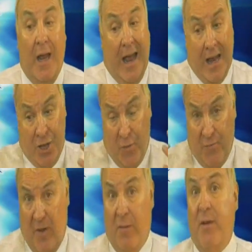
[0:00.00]
And you're
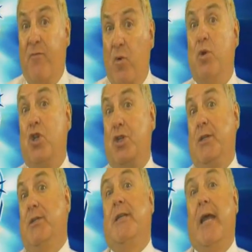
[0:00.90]
very
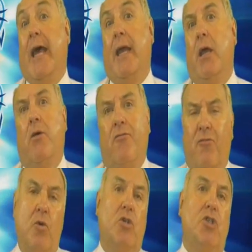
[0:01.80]
fortunate today.
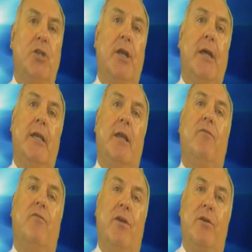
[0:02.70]
Fortunate
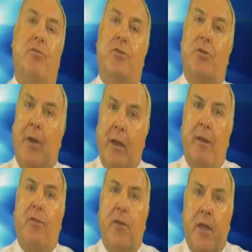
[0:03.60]
enough for you to do
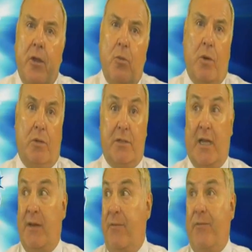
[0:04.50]
anything you want.
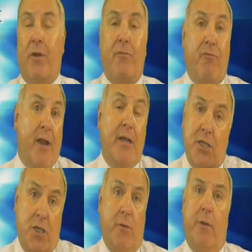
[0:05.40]
And if you've got a friend to
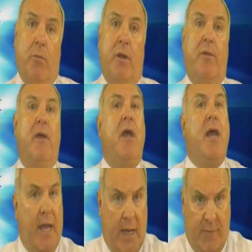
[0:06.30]
do it with,
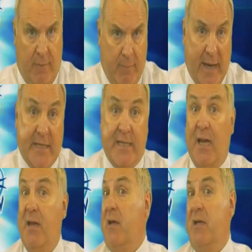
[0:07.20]
even better.
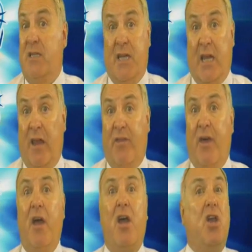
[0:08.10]

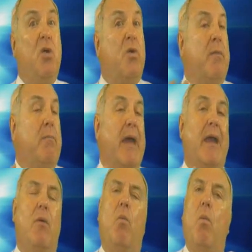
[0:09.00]
Together, you can
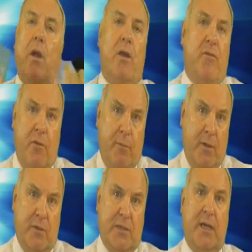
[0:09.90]
make wonderful
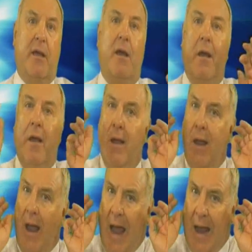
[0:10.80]
music
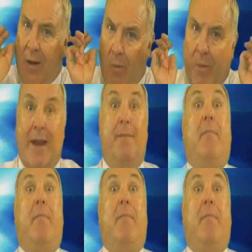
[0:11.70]
and great